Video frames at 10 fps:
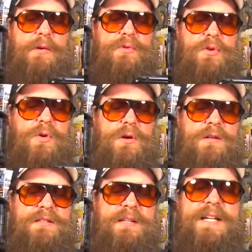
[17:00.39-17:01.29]

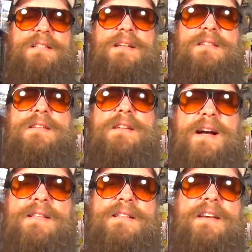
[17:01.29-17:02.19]
Outdoors. He says,
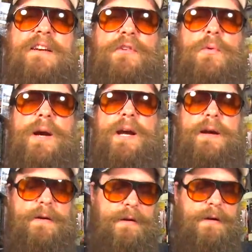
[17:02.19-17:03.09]
nice giveaway.
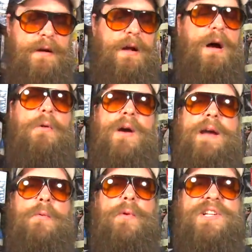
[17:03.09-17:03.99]
All
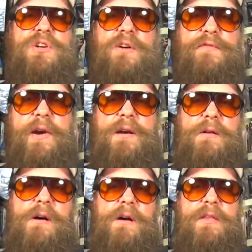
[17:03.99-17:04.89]
right, Richard
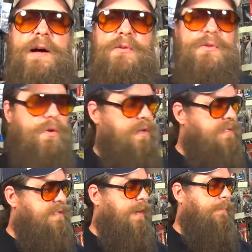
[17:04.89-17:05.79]
Faircloth
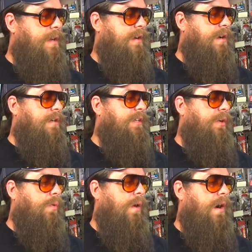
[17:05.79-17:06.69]
Outdoors, I'm going to call
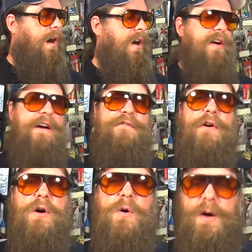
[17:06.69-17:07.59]
you
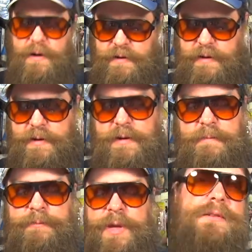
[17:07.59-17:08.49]
RFO.
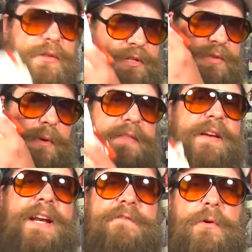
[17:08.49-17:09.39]
You just won the
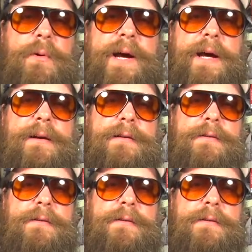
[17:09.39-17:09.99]
giveaway.